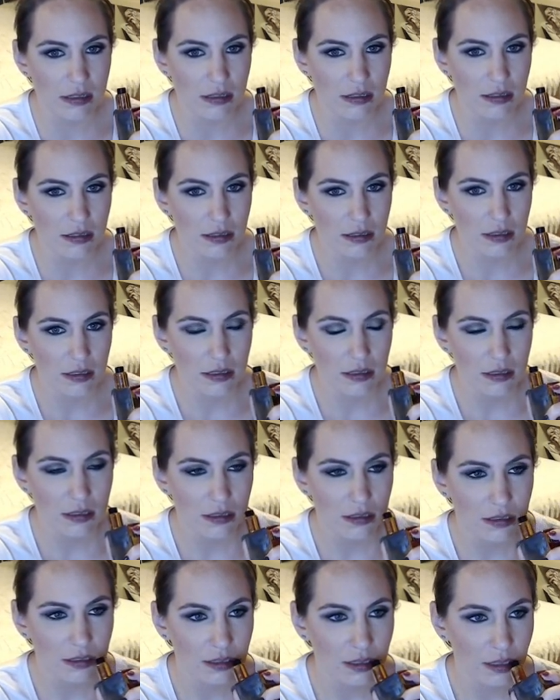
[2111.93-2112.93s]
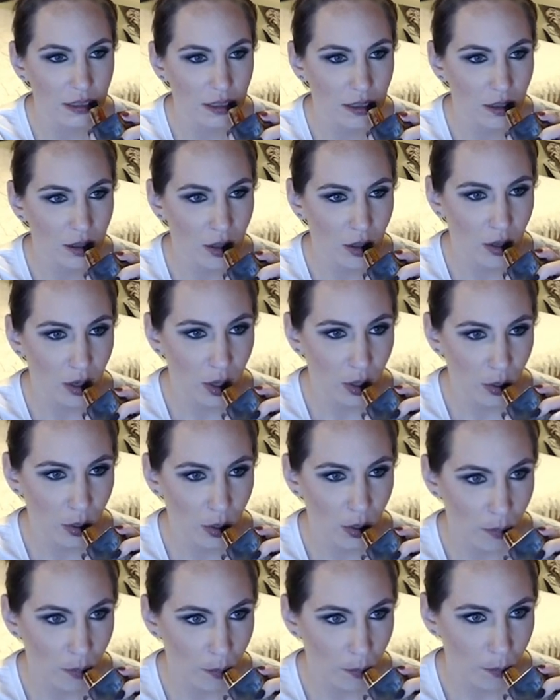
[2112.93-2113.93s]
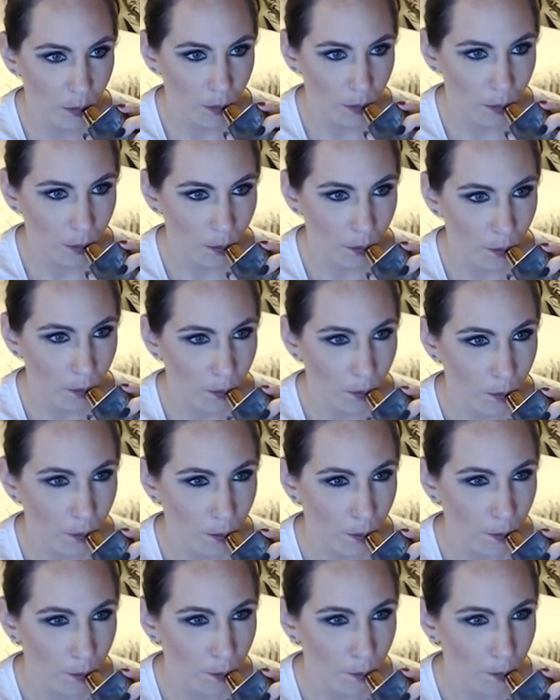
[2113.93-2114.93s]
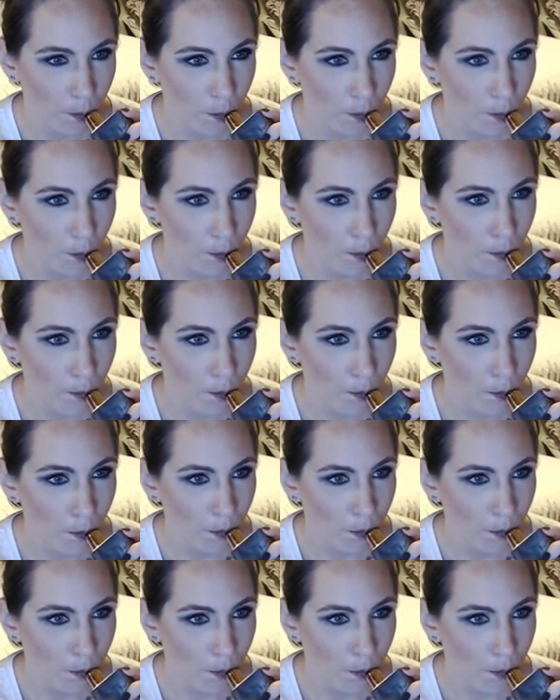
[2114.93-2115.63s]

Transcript: No words are spoken by the person on screen.